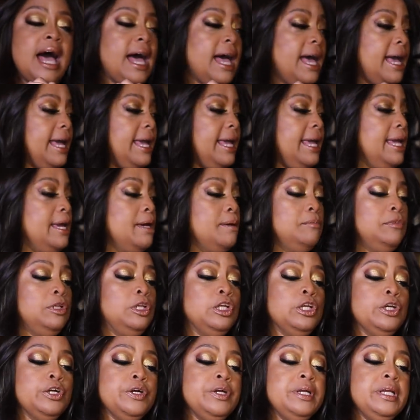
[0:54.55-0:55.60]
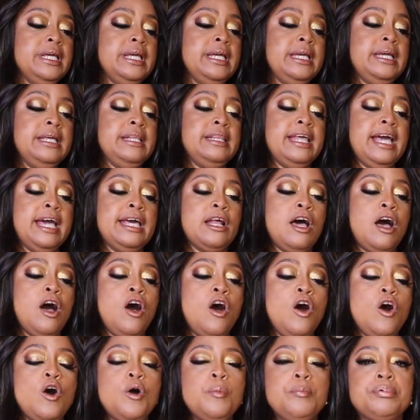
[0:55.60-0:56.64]
I am learning that
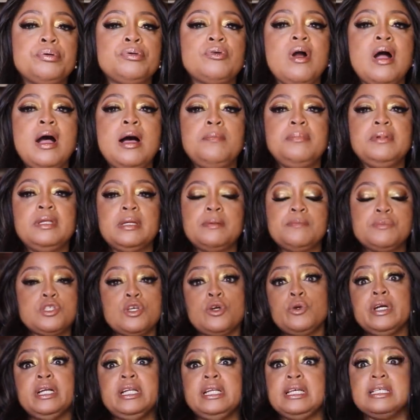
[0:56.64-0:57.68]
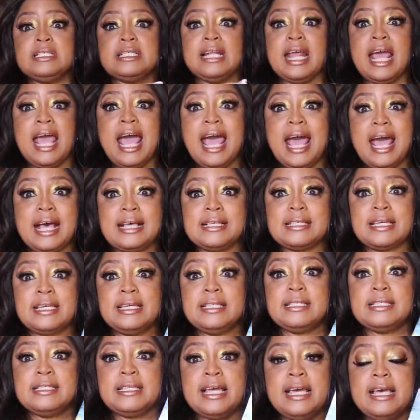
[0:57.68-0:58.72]
all problems, or it doesn't ask,
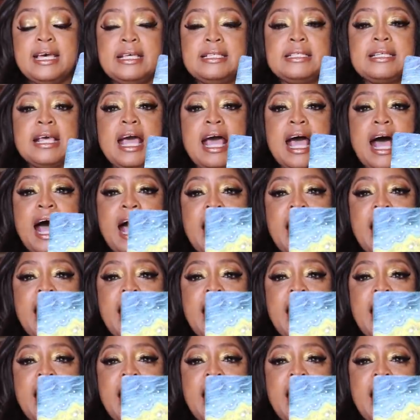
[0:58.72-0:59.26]
it says,